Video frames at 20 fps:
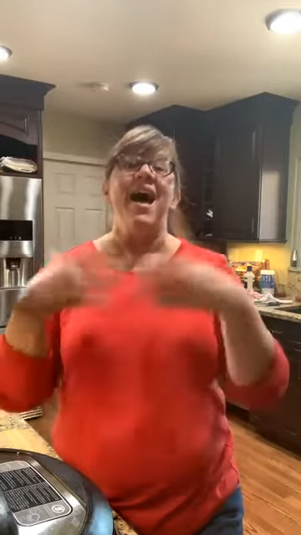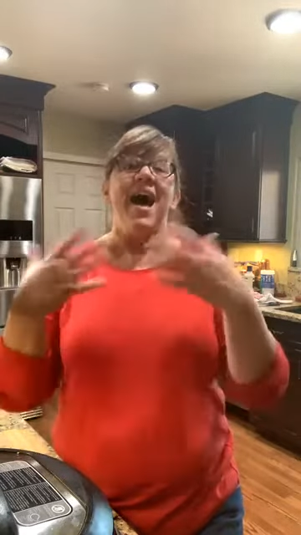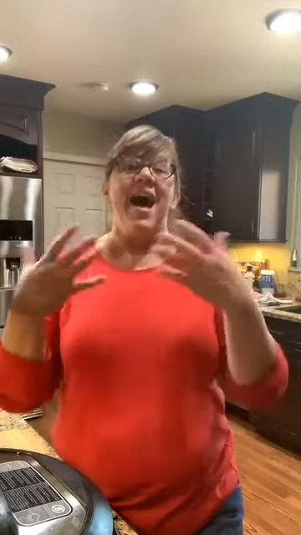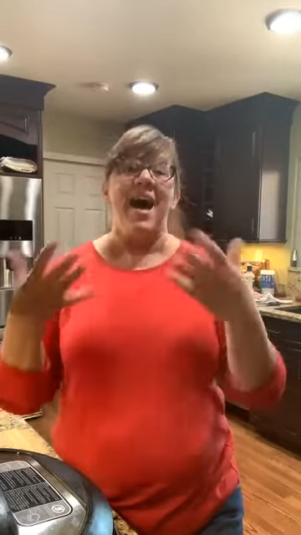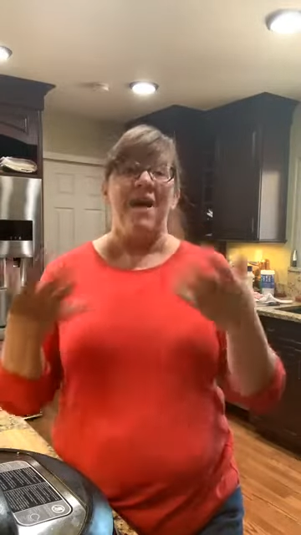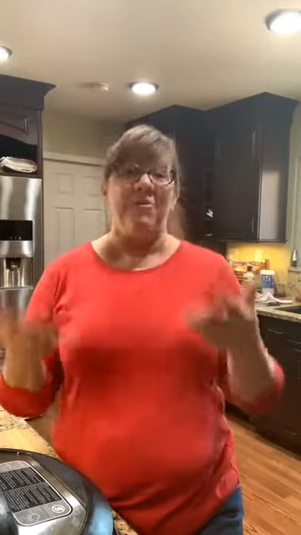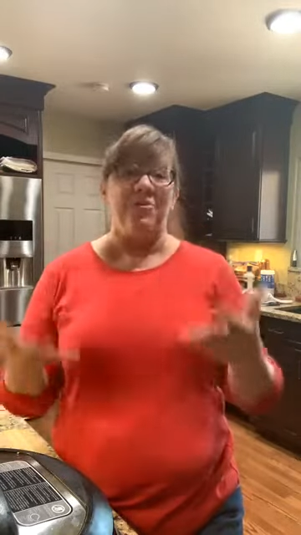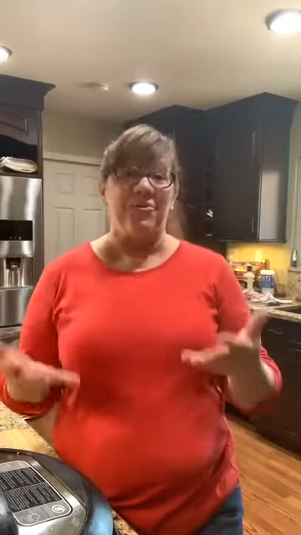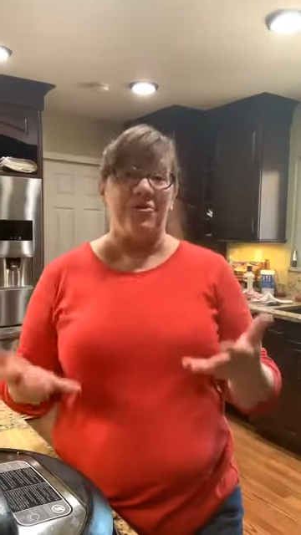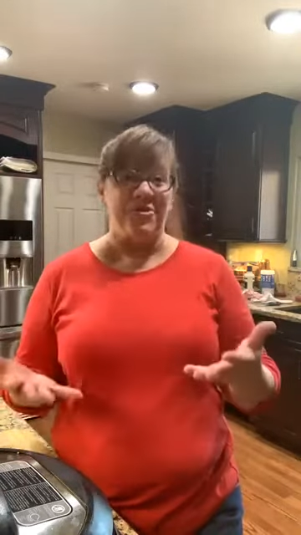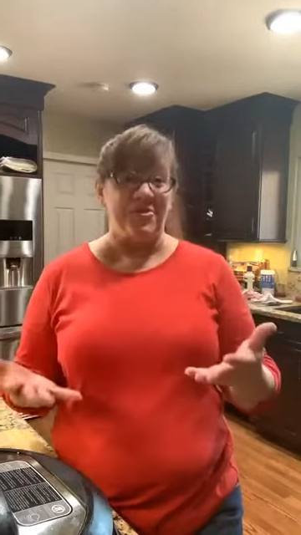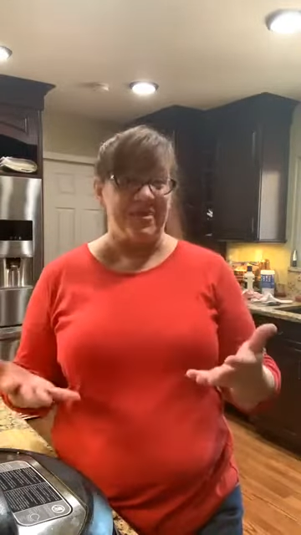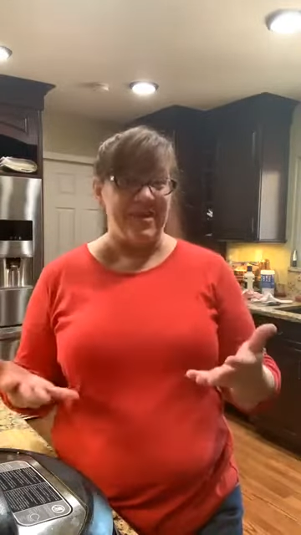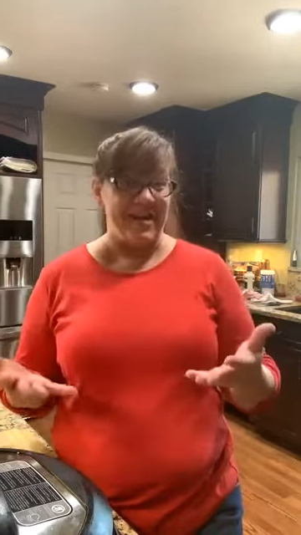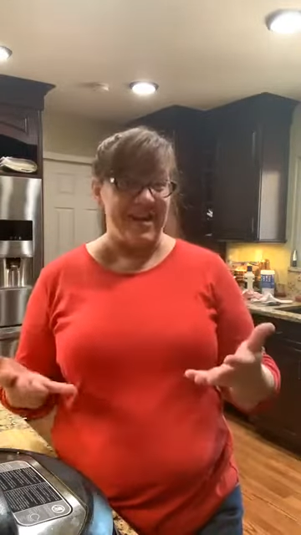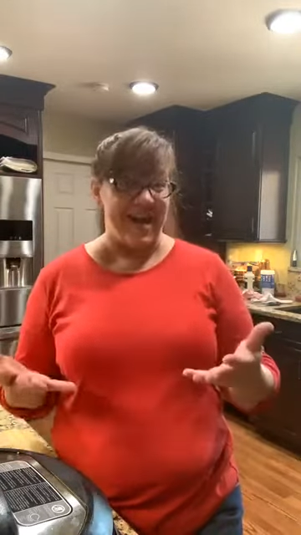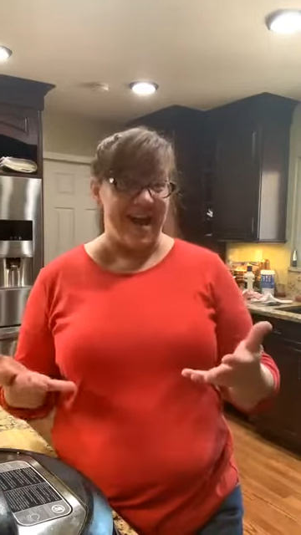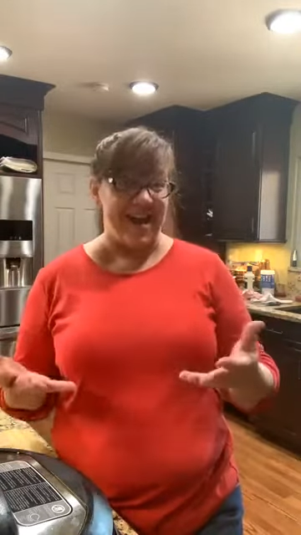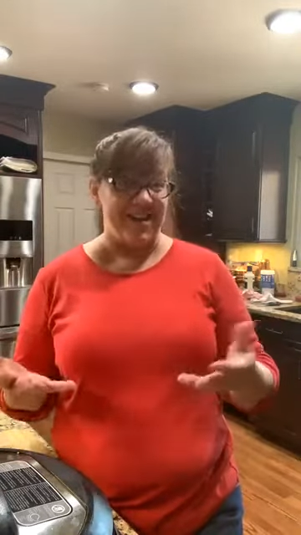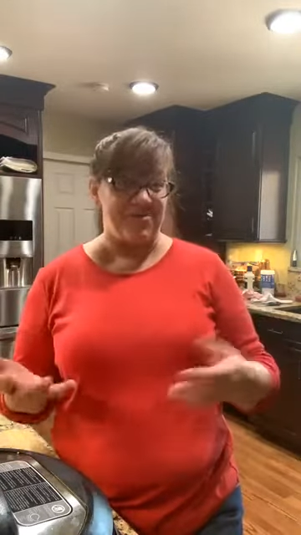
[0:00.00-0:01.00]
I will do
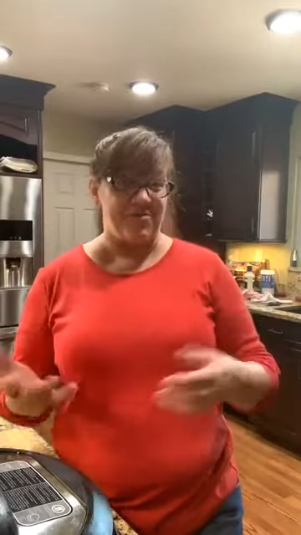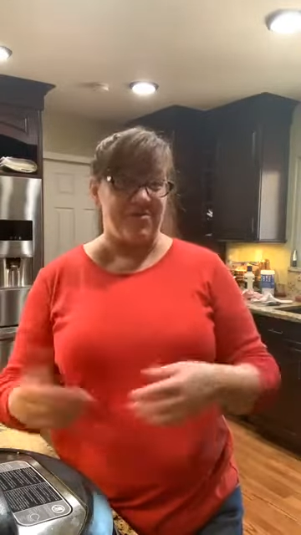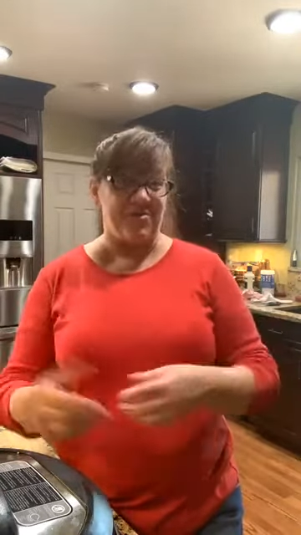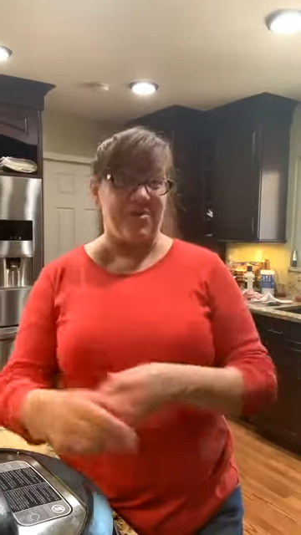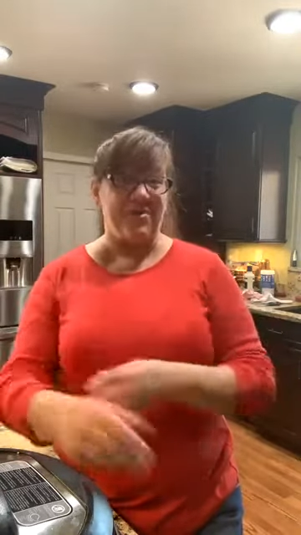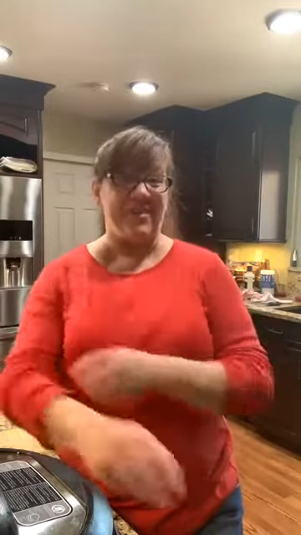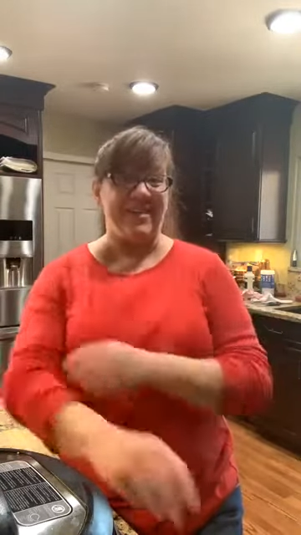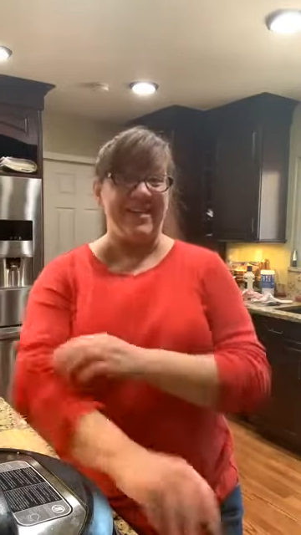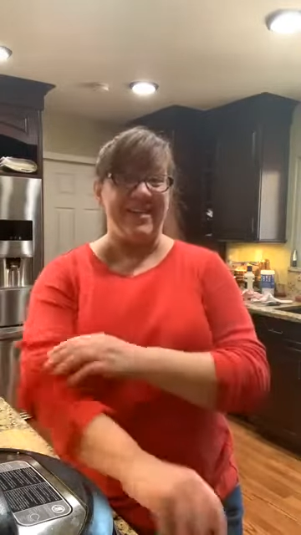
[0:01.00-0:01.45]
a natural